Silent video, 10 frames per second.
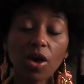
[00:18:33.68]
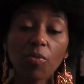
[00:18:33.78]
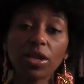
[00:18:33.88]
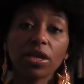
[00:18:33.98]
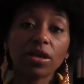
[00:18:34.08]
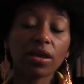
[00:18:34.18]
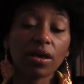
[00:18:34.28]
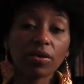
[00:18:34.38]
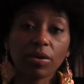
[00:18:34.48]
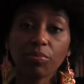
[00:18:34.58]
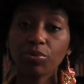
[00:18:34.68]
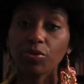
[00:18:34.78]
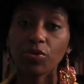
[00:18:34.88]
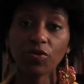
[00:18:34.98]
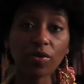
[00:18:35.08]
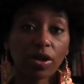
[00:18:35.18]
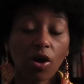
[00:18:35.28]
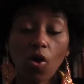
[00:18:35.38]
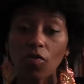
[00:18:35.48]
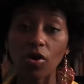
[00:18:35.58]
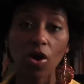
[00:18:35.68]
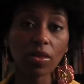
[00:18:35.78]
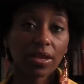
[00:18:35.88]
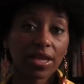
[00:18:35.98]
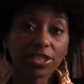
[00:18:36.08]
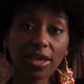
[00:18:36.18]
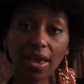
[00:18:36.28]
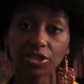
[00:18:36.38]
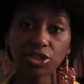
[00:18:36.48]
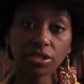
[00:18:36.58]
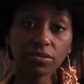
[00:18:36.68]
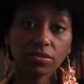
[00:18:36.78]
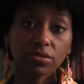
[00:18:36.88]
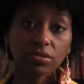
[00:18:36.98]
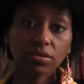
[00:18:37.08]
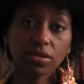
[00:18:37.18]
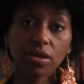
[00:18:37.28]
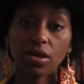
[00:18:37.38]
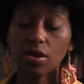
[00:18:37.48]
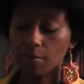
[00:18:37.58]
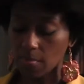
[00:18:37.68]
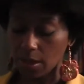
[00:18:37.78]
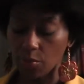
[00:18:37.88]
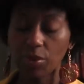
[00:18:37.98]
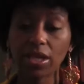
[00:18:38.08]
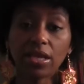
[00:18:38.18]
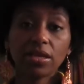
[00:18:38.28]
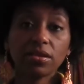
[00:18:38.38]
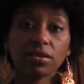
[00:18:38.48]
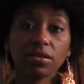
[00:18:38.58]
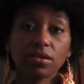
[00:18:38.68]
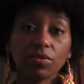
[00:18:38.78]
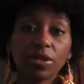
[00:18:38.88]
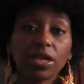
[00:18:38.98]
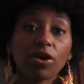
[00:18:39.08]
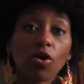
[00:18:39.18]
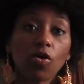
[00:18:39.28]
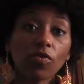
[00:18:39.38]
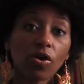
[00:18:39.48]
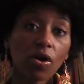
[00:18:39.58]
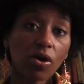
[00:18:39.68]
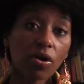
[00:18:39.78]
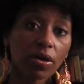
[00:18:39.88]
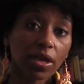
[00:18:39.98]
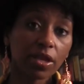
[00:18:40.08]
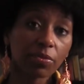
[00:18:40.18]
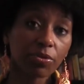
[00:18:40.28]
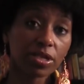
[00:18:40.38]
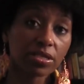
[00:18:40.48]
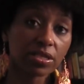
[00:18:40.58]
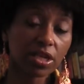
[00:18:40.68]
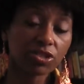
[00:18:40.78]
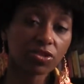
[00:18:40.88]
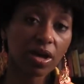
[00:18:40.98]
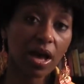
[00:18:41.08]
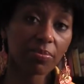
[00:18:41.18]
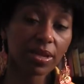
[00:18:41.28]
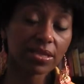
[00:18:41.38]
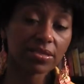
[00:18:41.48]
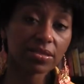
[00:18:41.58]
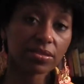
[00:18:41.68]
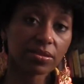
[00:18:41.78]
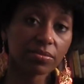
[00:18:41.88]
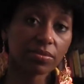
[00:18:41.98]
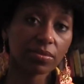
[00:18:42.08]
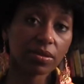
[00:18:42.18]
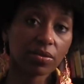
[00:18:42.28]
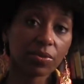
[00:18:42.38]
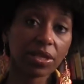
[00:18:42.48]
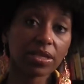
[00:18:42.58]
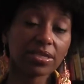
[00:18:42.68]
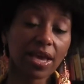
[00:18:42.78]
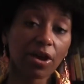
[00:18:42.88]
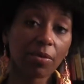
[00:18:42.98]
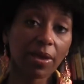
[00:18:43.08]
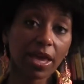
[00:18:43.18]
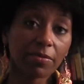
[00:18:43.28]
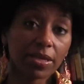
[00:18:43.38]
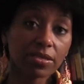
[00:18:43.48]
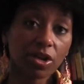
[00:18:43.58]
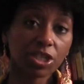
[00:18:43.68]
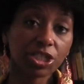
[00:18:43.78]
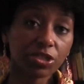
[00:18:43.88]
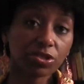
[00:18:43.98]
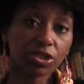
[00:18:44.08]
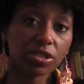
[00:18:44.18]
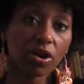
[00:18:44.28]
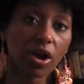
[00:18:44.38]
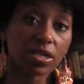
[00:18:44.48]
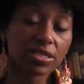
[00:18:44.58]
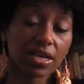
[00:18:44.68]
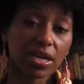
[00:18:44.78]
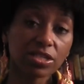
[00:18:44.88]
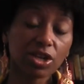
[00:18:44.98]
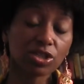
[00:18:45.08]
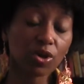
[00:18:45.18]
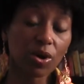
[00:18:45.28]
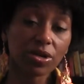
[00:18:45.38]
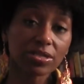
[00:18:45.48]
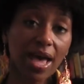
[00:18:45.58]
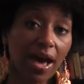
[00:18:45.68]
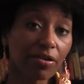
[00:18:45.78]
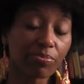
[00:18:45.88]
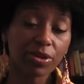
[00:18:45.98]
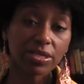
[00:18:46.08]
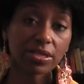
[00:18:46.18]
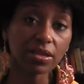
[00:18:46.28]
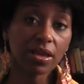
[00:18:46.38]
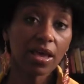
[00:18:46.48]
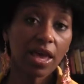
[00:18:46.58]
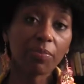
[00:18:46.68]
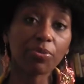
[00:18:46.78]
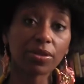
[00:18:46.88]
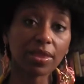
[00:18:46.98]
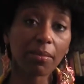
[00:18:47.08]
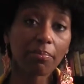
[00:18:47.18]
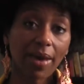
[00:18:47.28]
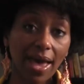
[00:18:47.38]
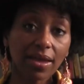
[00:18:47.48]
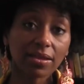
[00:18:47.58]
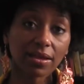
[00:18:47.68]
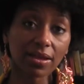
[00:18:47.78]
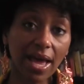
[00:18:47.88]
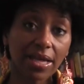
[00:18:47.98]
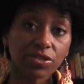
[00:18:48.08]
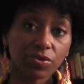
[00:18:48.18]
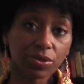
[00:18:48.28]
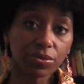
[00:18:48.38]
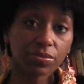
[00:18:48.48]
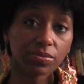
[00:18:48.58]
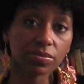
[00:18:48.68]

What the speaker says: We need an overhaul in education. We need an overhaul in the prison industrial complex system. We need to take our babies, our children, our sons, our daughters out of prison and put them back in the classroom.